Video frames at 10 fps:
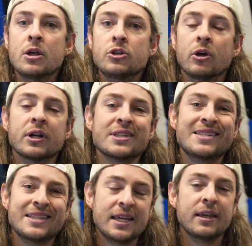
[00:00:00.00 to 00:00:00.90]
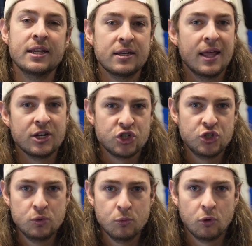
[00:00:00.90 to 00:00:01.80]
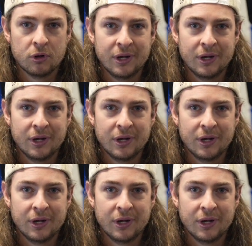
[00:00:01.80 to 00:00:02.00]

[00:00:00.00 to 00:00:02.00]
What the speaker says: you're going to sink into that shoe more,